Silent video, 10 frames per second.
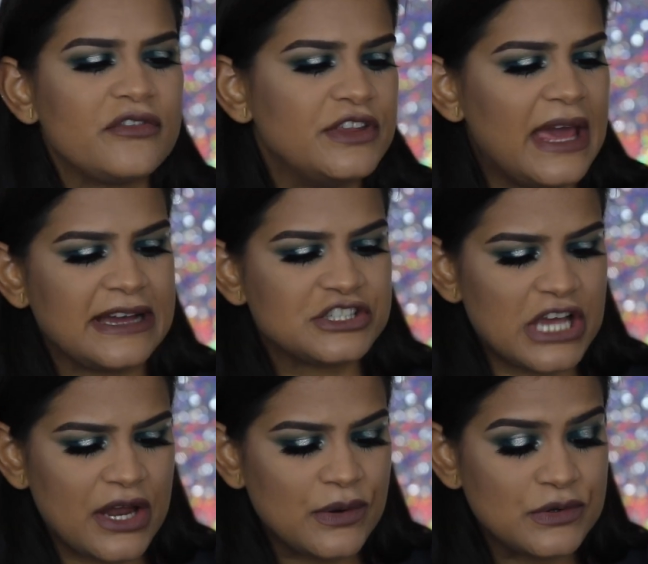of the
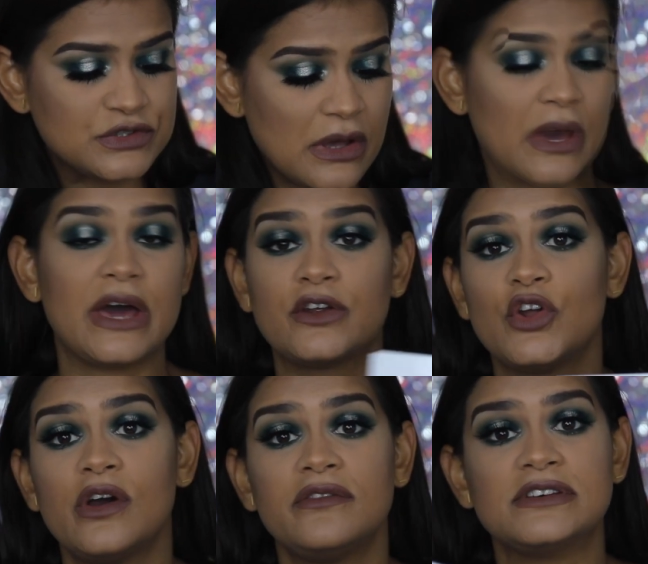eyeshadows. So I don't
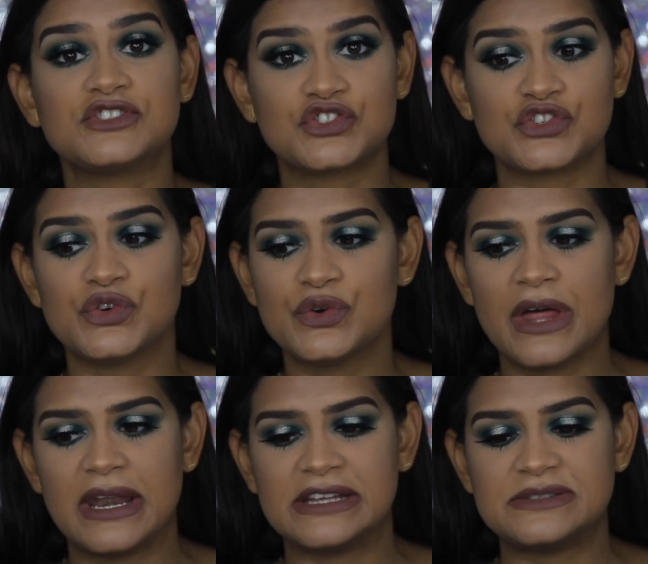know if it's true
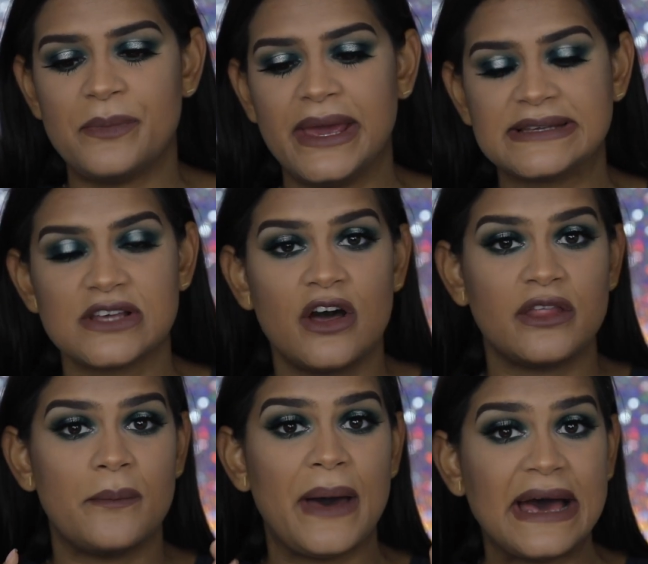that it's based on
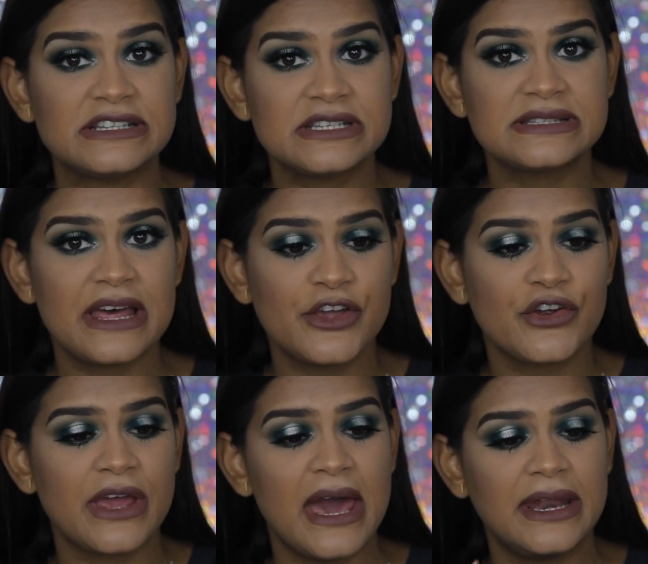the badges that you're
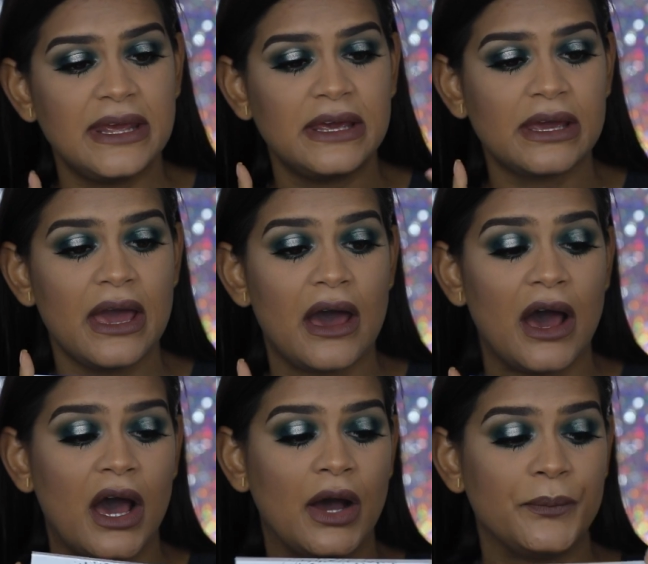getting.
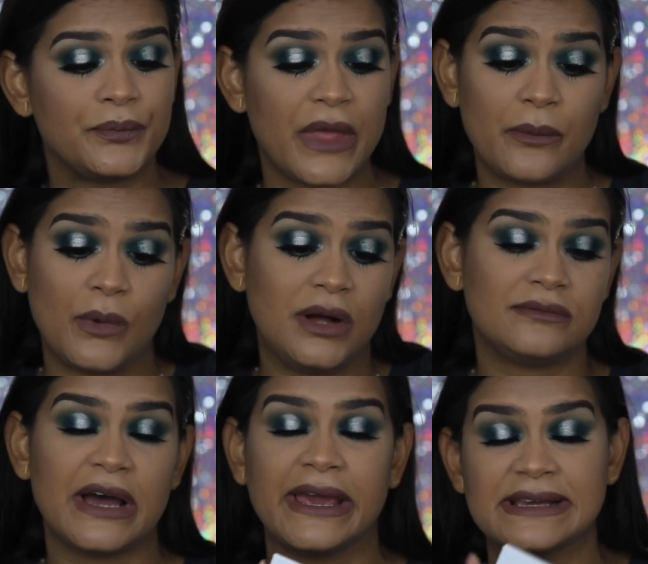Well,
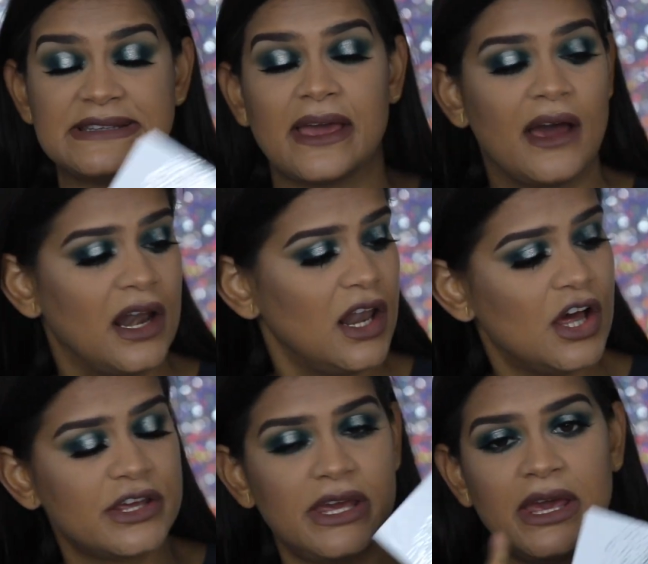I guess I got
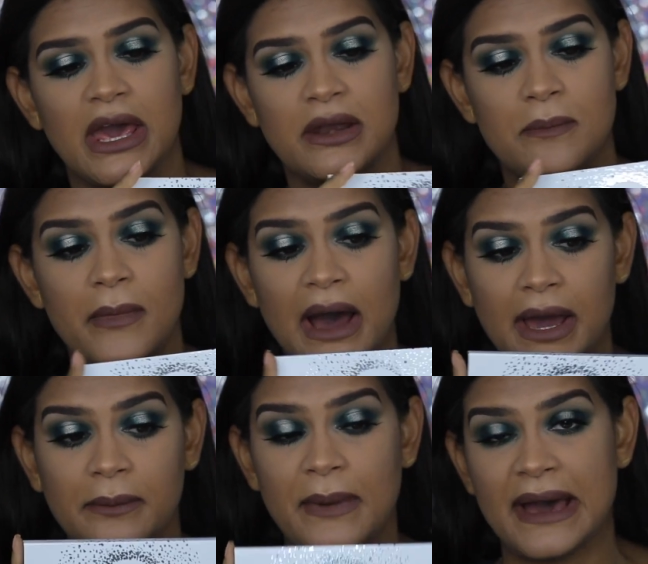lucky and
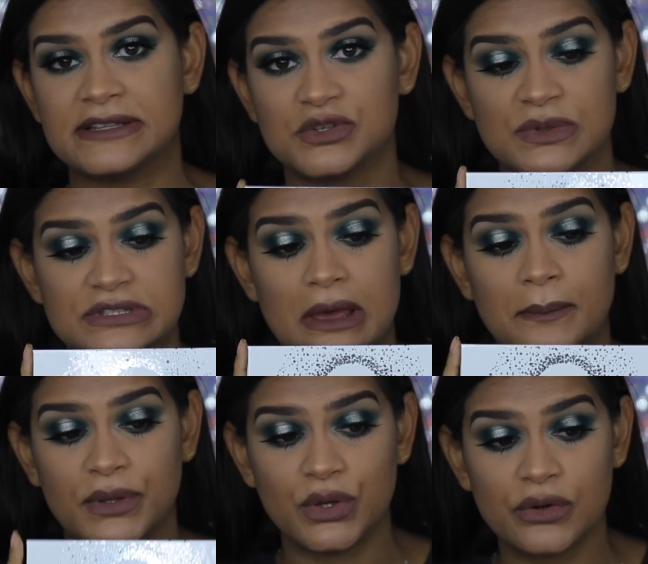my badge was
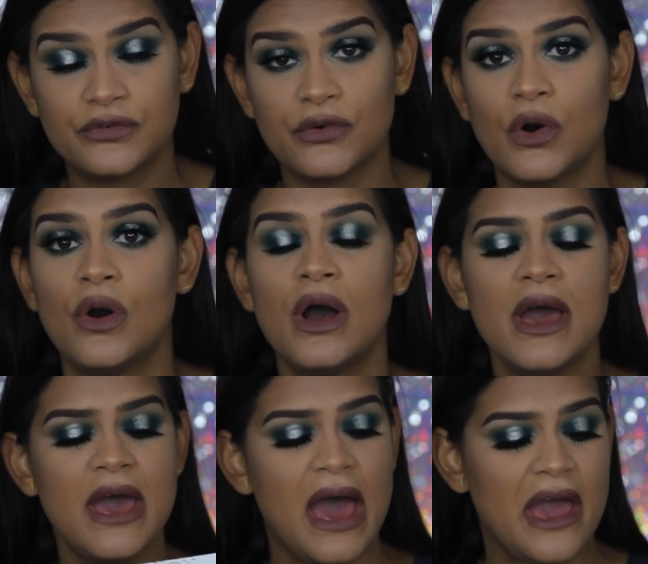beautiful.
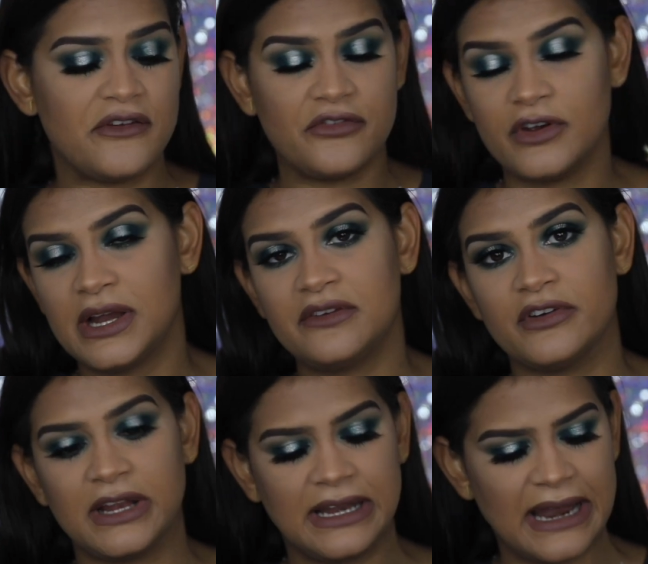I
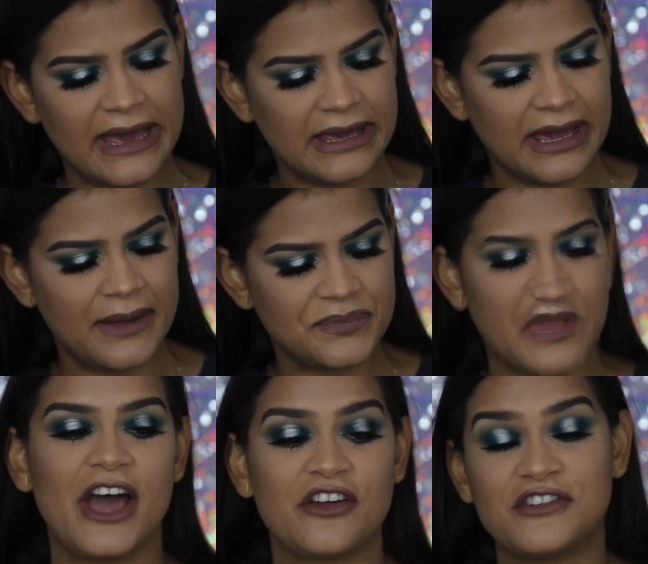really like it.
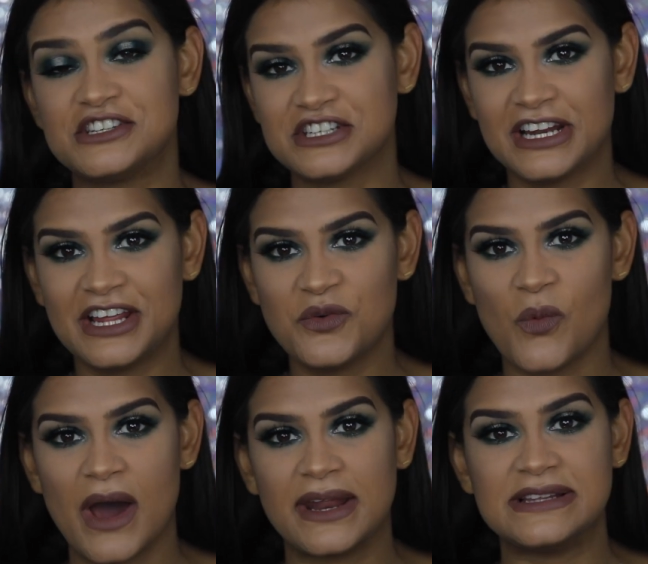I originally
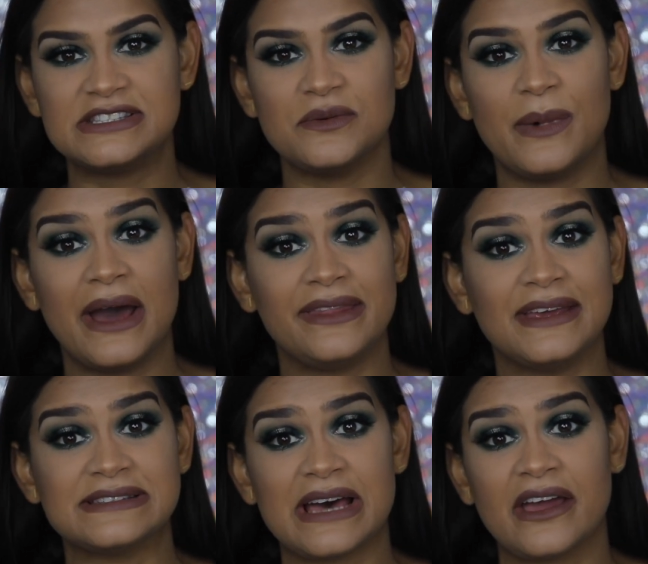wanted to buy the
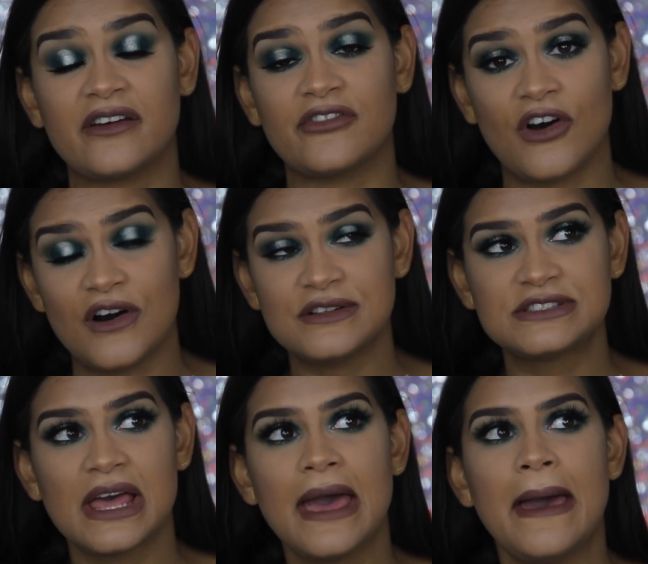entire vault,